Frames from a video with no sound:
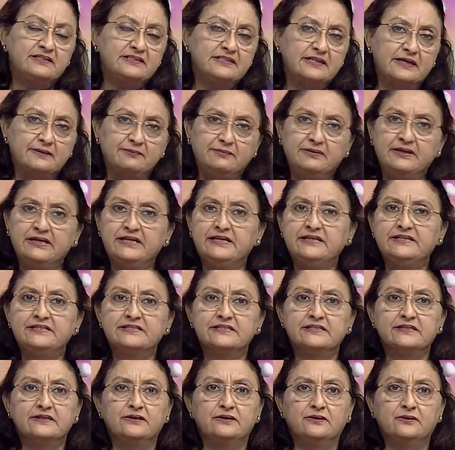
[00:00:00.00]
stem
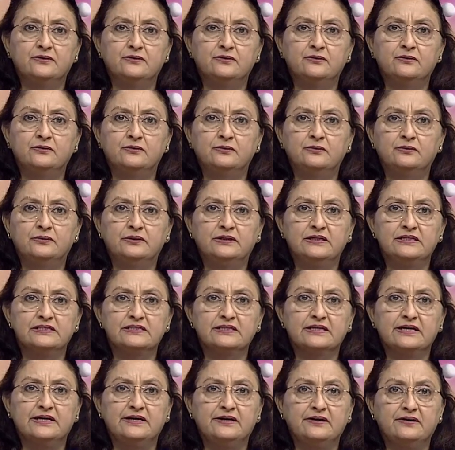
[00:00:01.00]
needs no
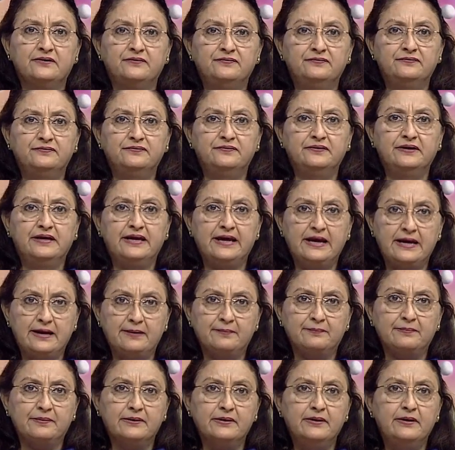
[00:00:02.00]
this kind of
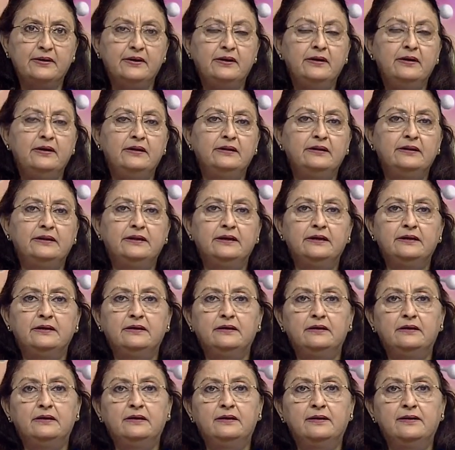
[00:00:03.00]
cap.
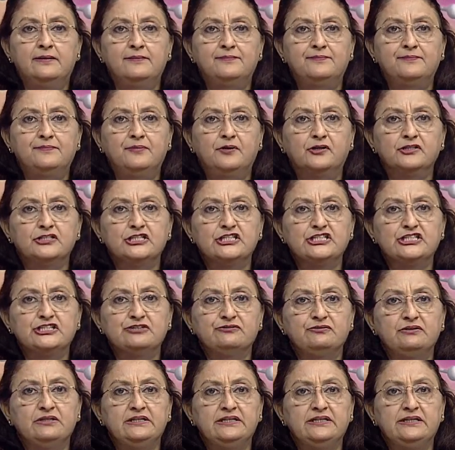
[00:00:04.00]
Then um,
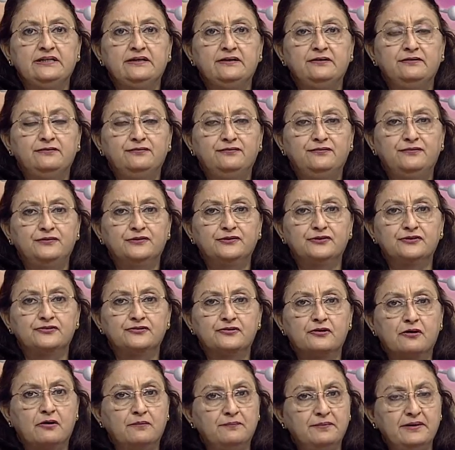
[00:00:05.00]
positively
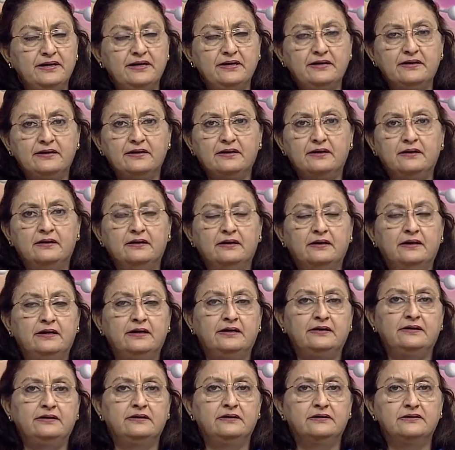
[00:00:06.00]
phototropic, uh,
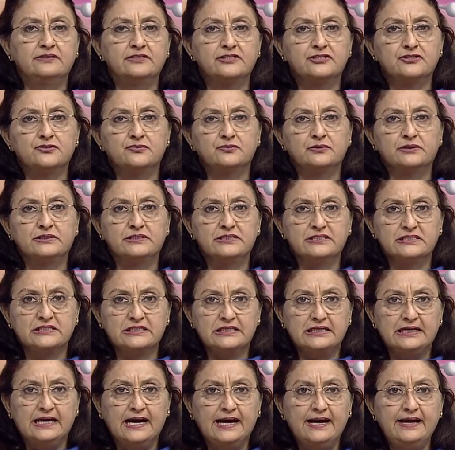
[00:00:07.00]
it turns
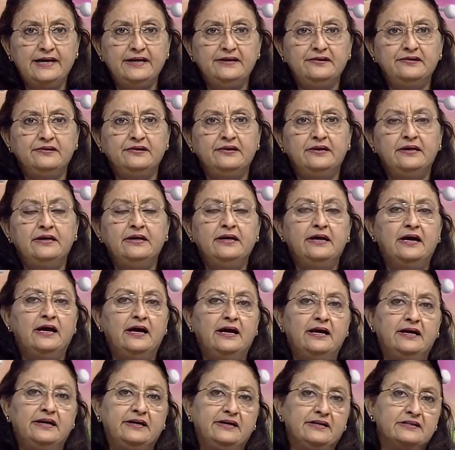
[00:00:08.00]
towards light.
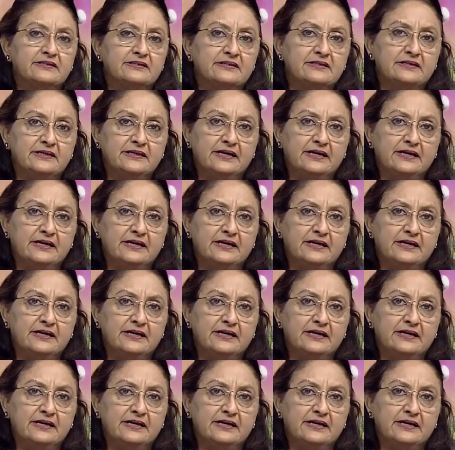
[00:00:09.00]
It is